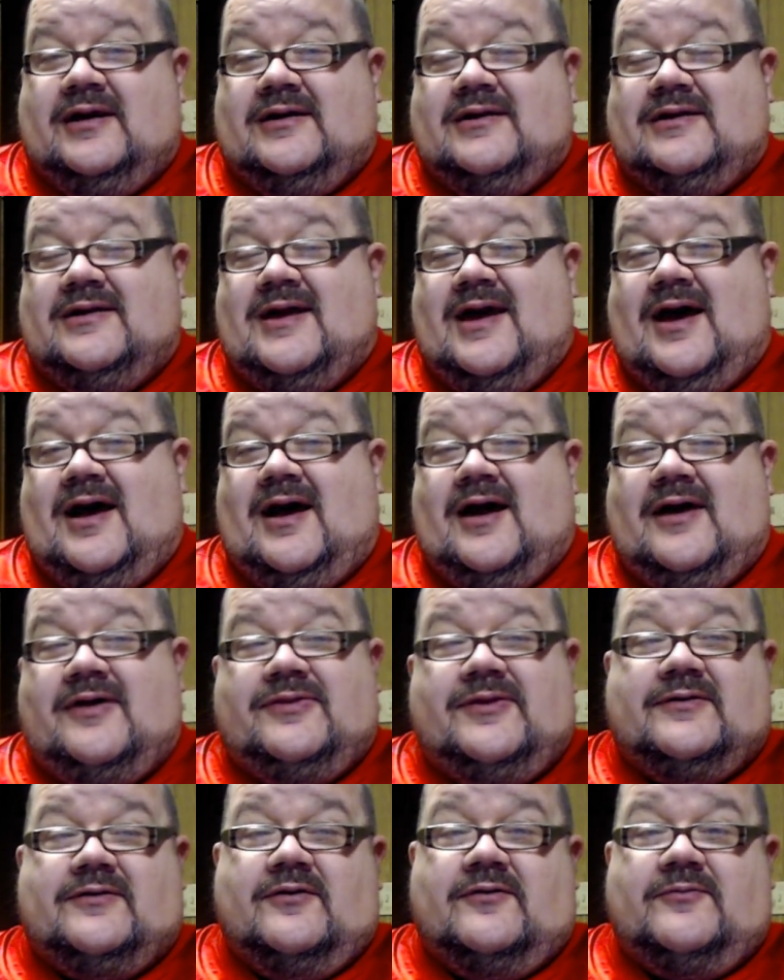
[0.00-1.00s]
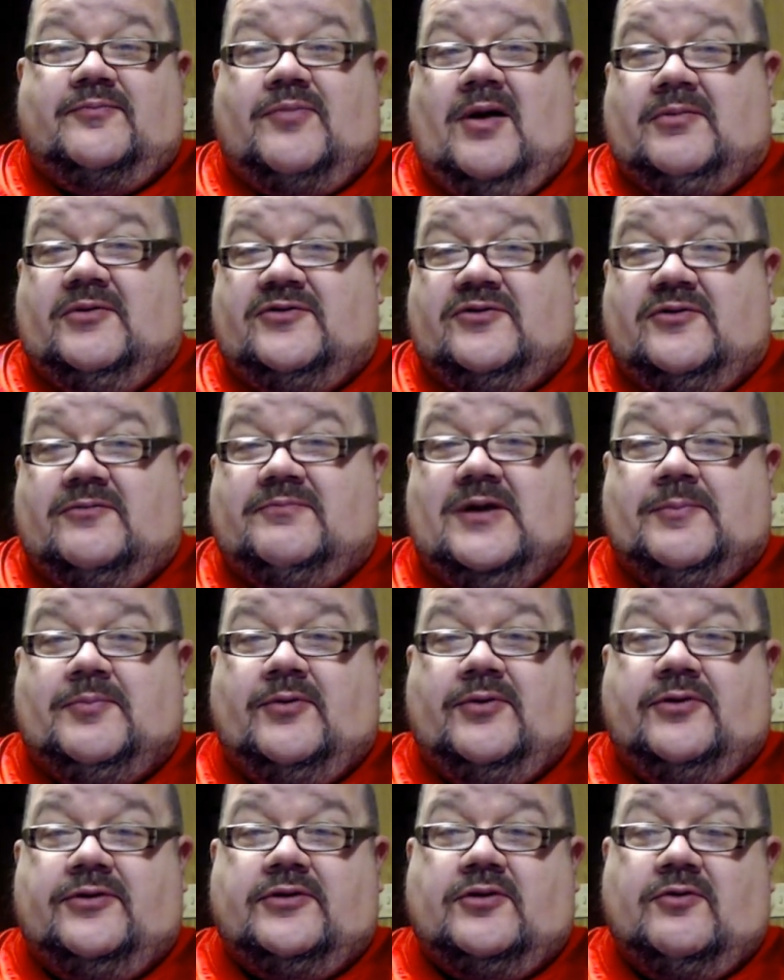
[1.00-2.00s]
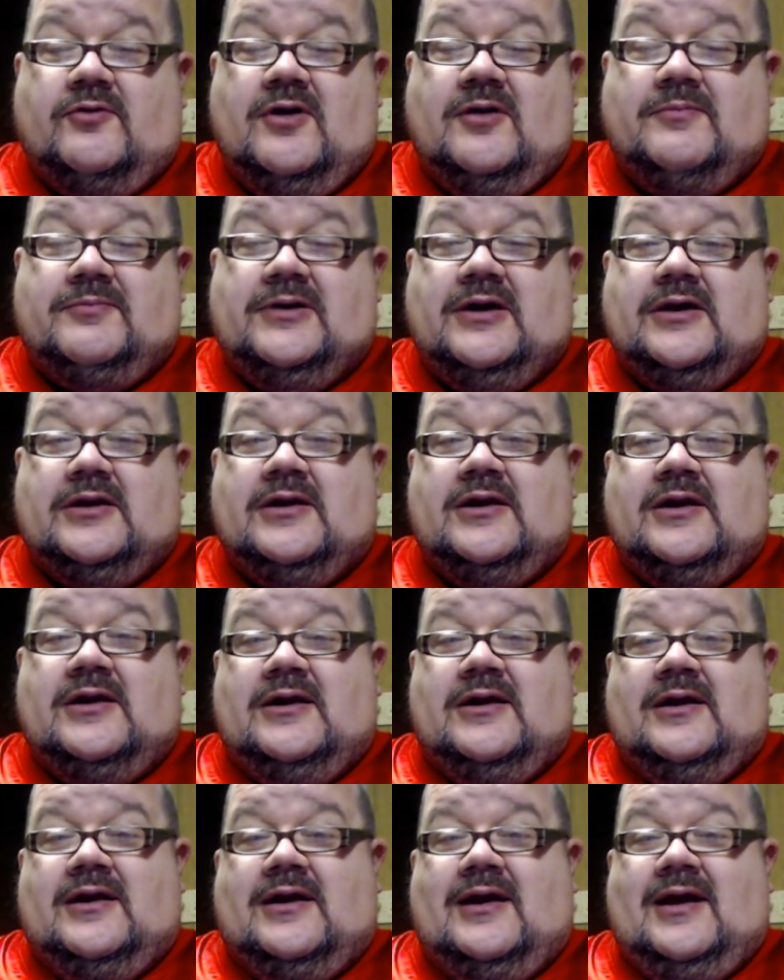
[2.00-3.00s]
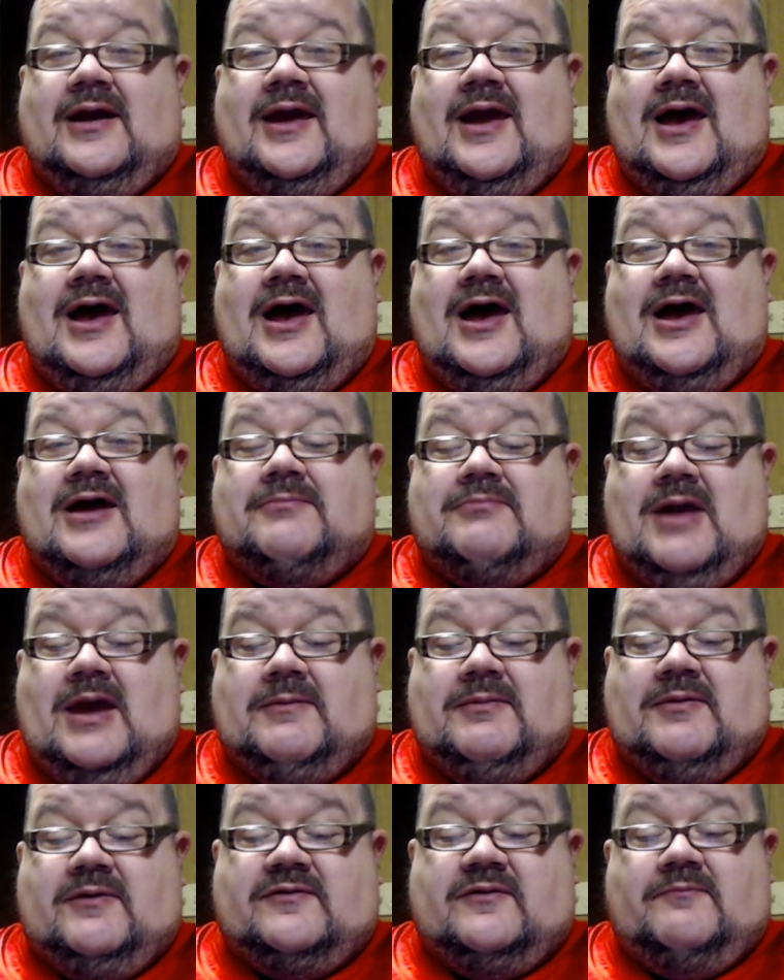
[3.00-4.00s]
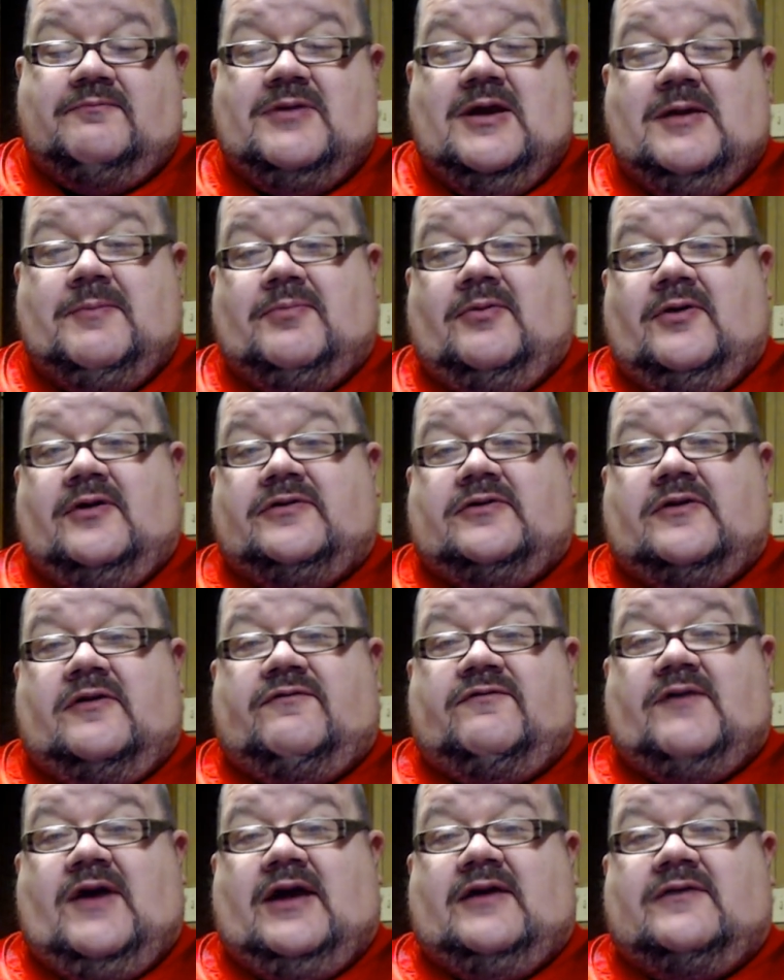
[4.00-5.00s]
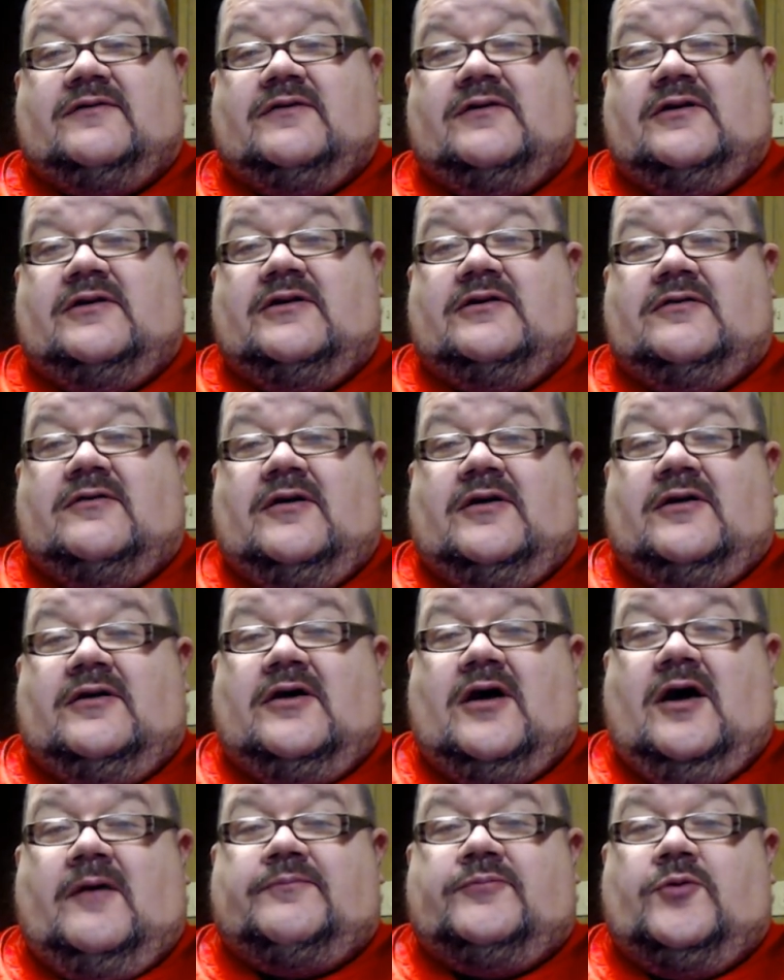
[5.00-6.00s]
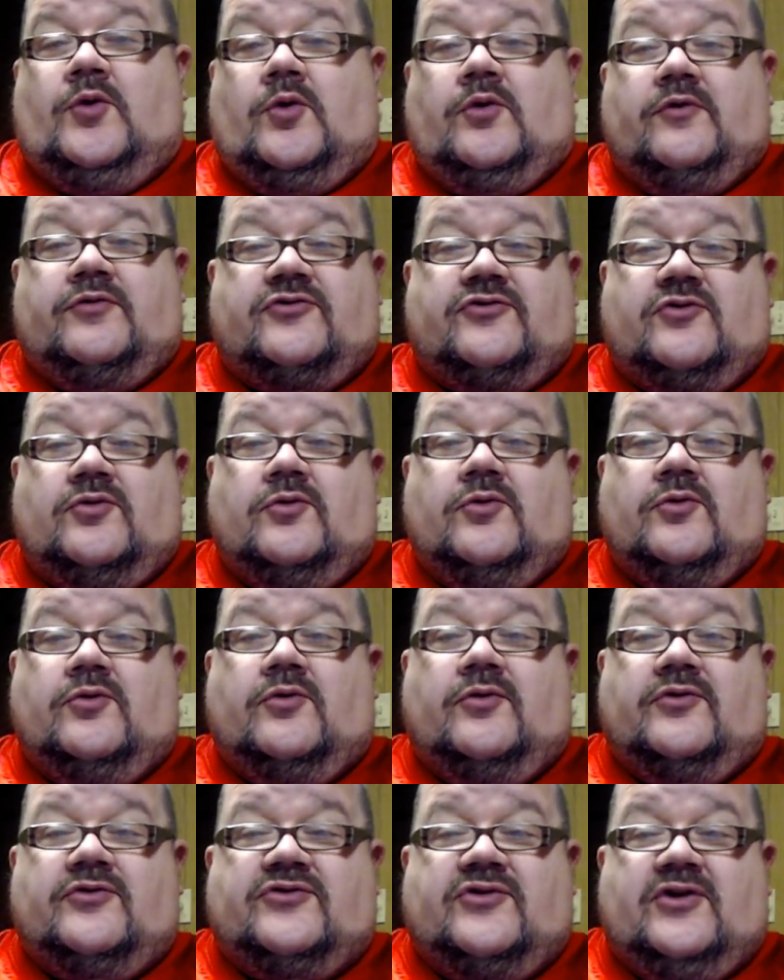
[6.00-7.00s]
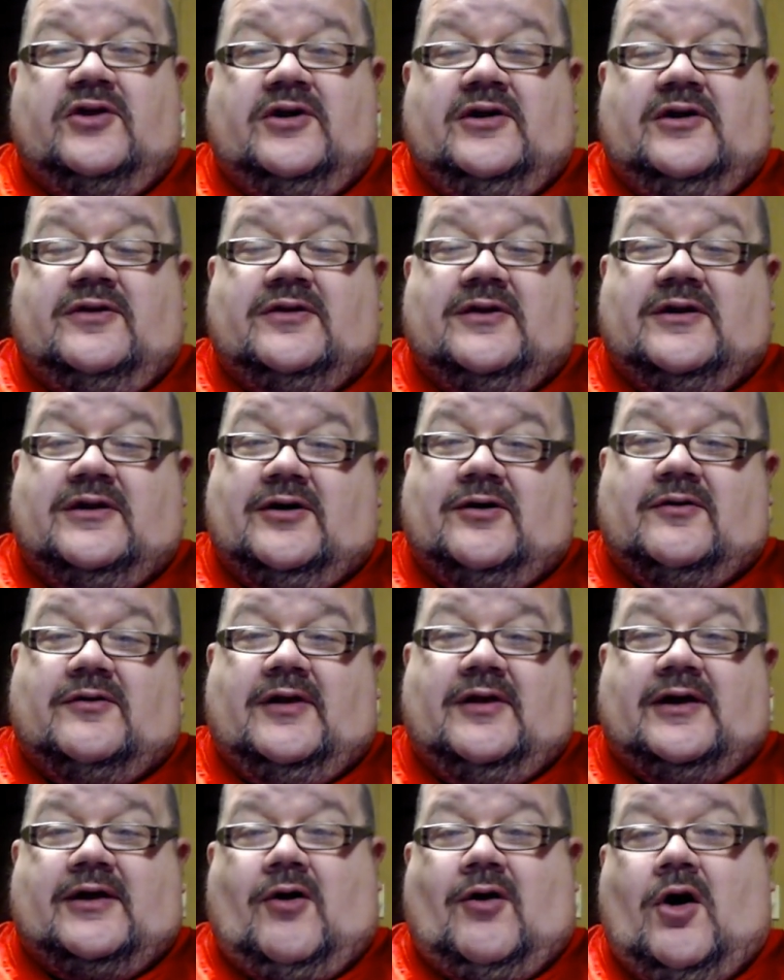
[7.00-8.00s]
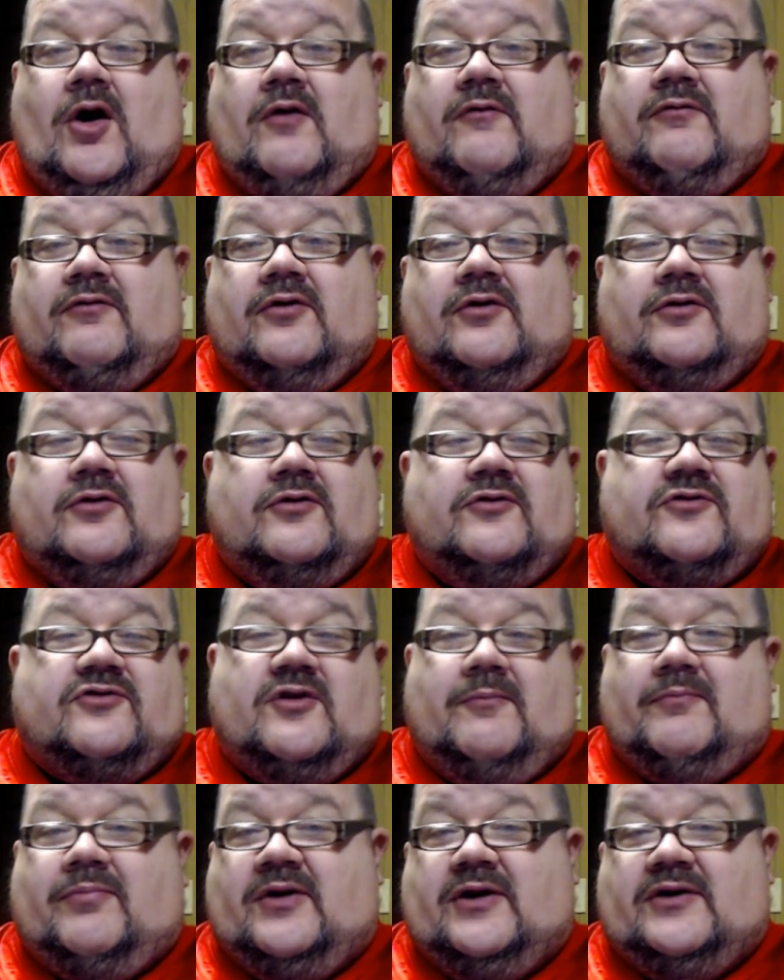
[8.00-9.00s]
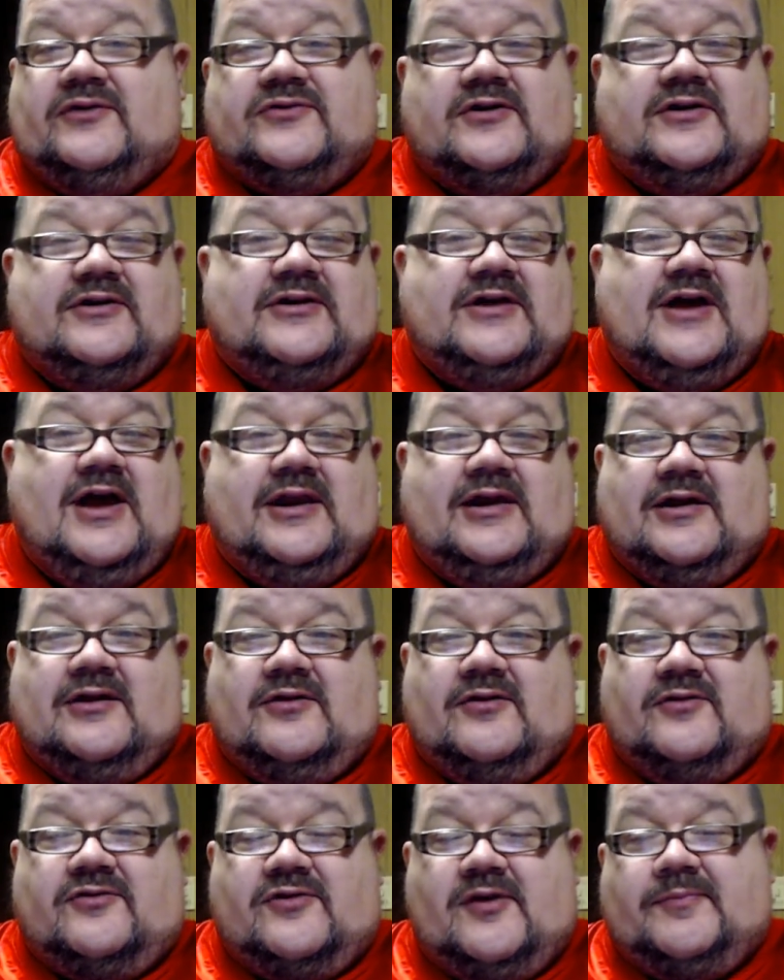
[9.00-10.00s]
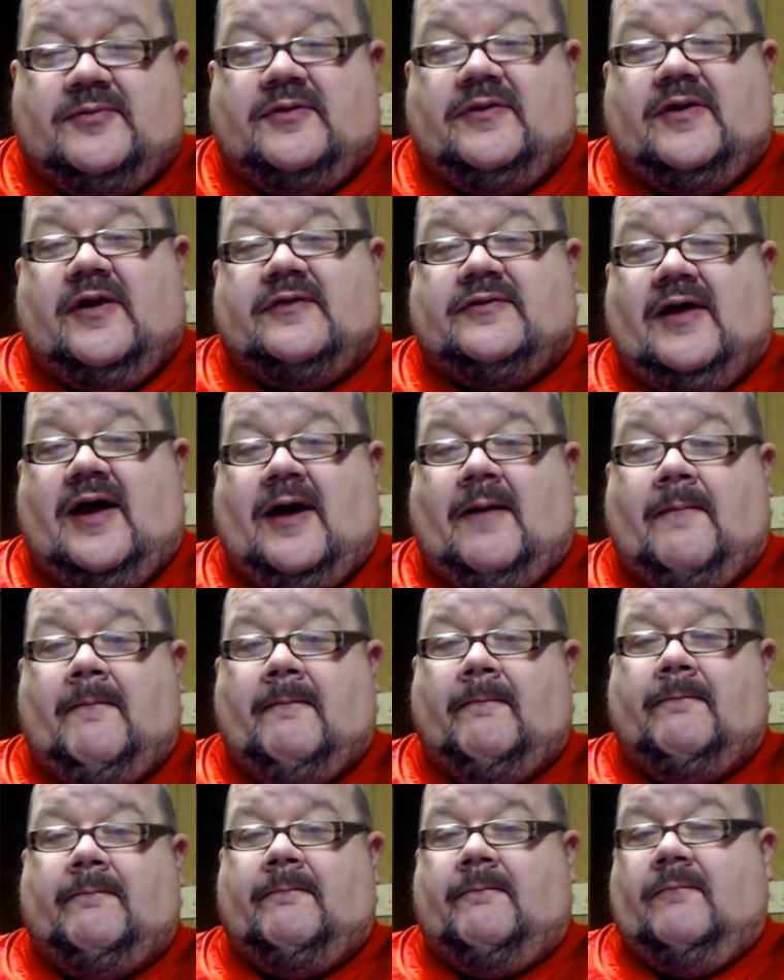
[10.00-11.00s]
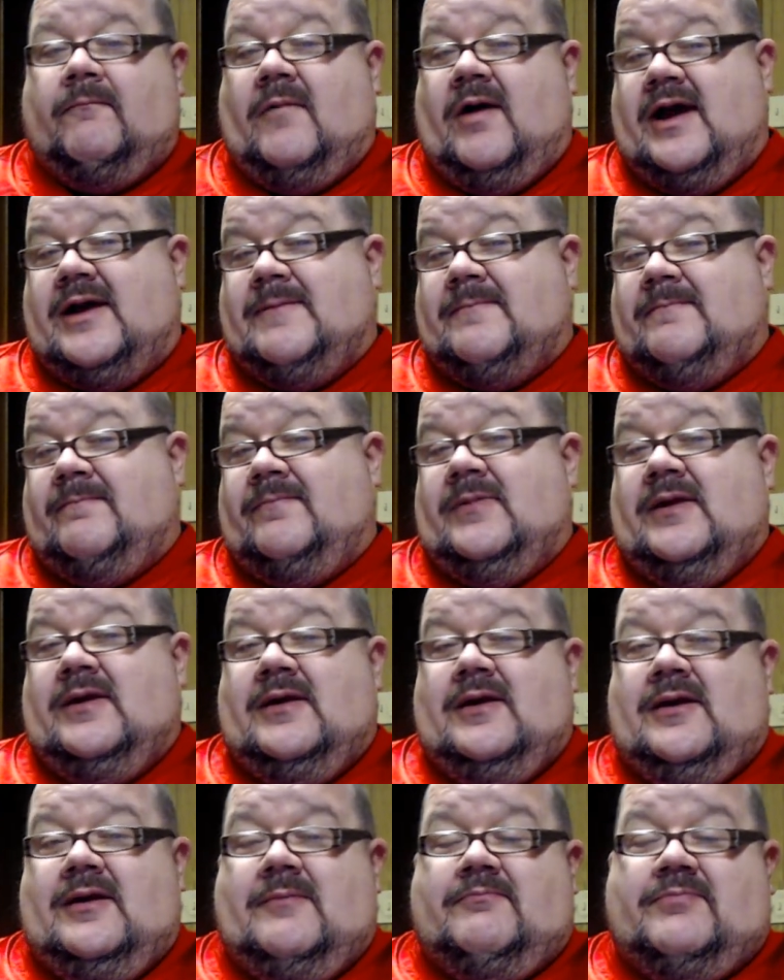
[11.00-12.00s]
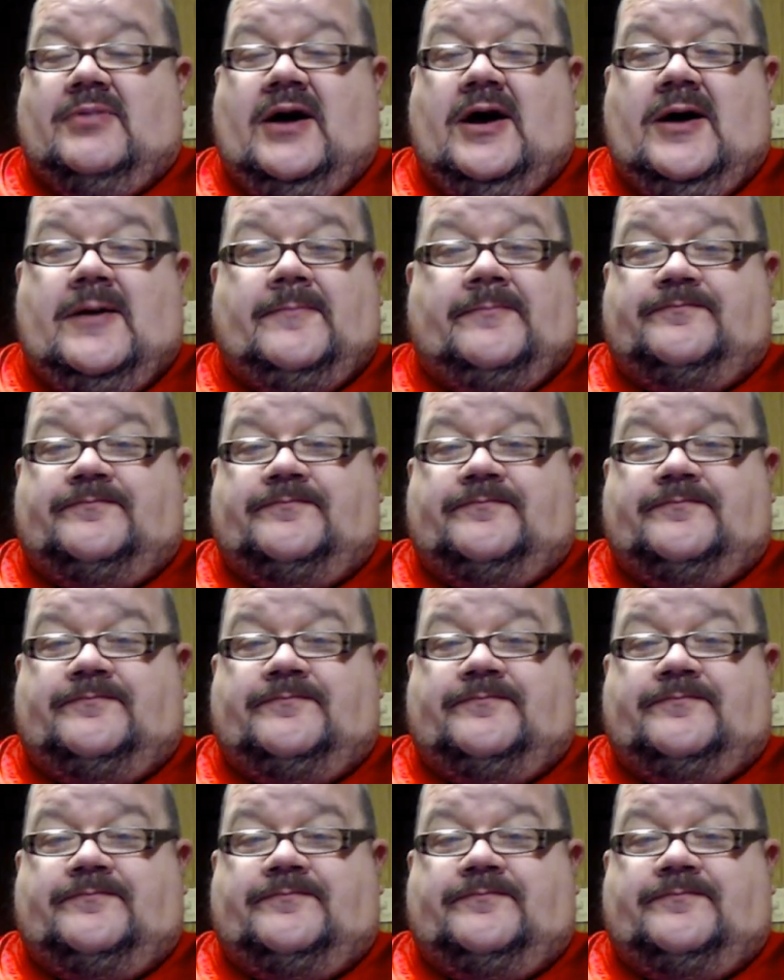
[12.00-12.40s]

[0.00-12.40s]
Yeah, I think there's probably some people in the Caribbean and maybe some people at the fancy up north schools, you know, like Harvard or someplace in Connecticut or something like that, right? But